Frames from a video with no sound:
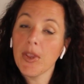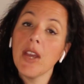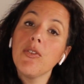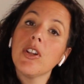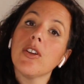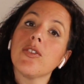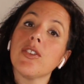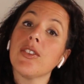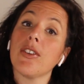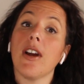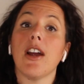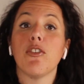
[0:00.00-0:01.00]
If you're not
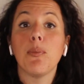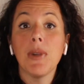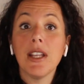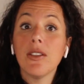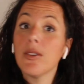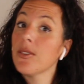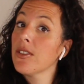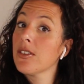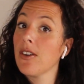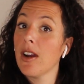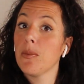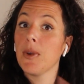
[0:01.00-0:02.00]
subscribed, please do
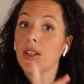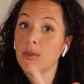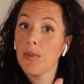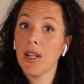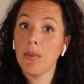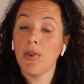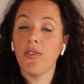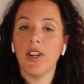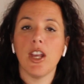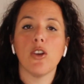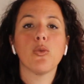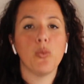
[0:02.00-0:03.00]
subscribe because many more
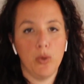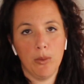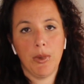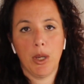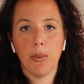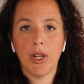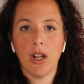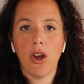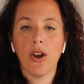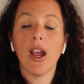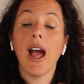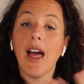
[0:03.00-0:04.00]
videos will be coming
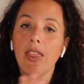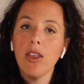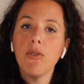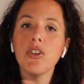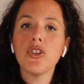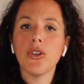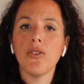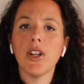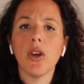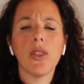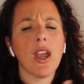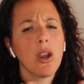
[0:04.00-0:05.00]
along. And the original
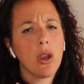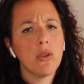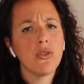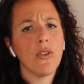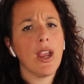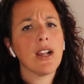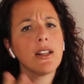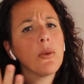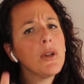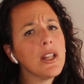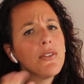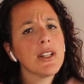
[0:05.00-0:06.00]
video that I'm going to react, I
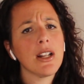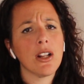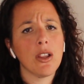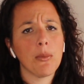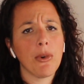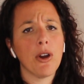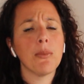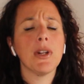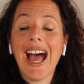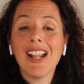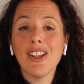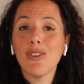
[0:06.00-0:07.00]
will leave it down at the bottom.
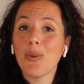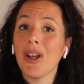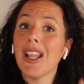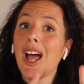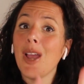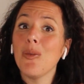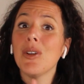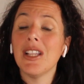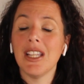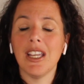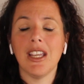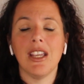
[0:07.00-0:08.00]
And as well, I will
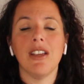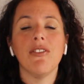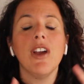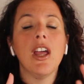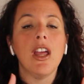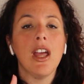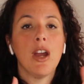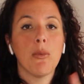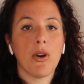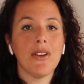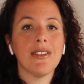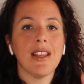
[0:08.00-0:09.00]
leave
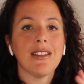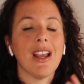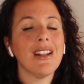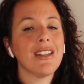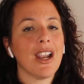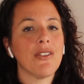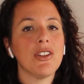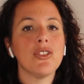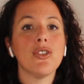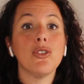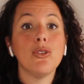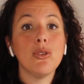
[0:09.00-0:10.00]
Morissette and
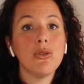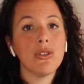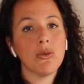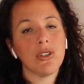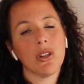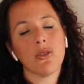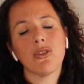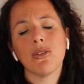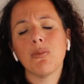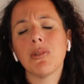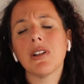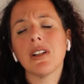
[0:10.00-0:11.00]
Darren's YouTube channel.
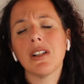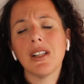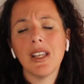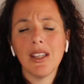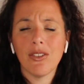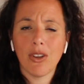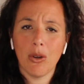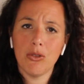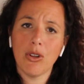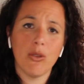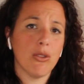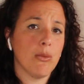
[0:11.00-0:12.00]
So please go and
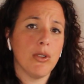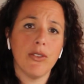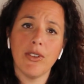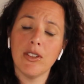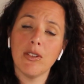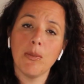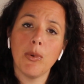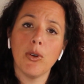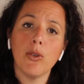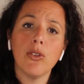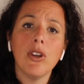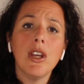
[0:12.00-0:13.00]
show some love and
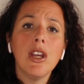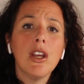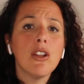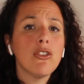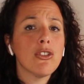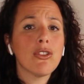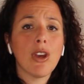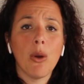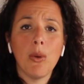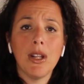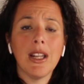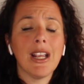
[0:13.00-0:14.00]
support. Just
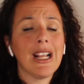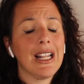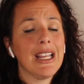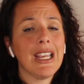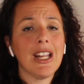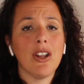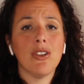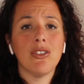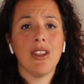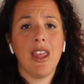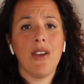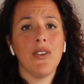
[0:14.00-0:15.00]
going and clicking
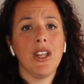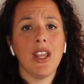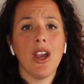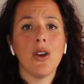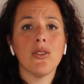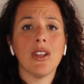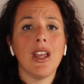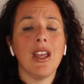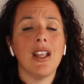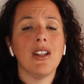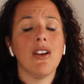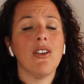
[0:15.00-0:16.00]
onto their videos
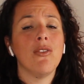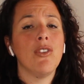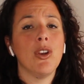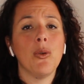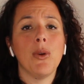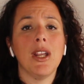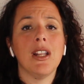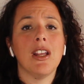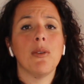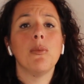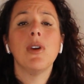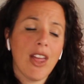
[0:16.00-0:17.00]
and viewing
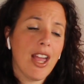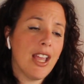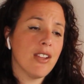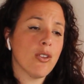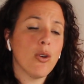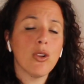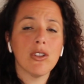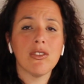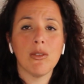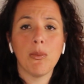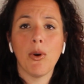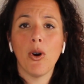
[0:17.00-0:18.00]
them. That is all
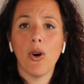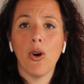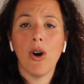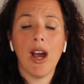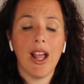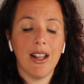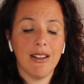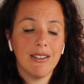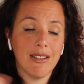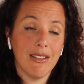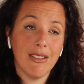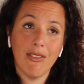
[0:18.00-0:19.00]
support, and
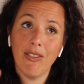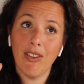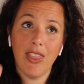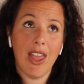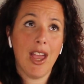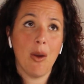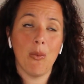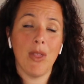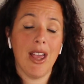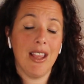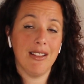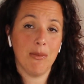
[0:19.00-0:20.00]
for them,
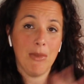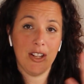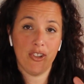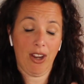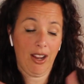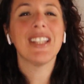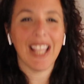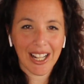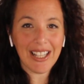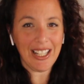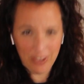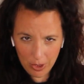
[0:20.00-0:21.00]
that is magic.
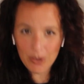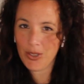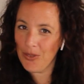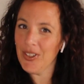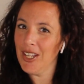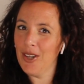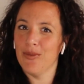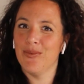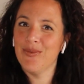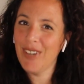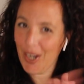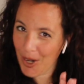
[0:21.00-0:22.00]
Yeah, let's go to the video.
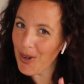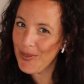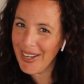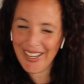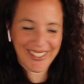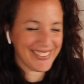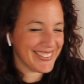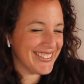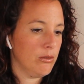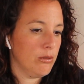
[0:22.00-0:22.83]
I can't wait.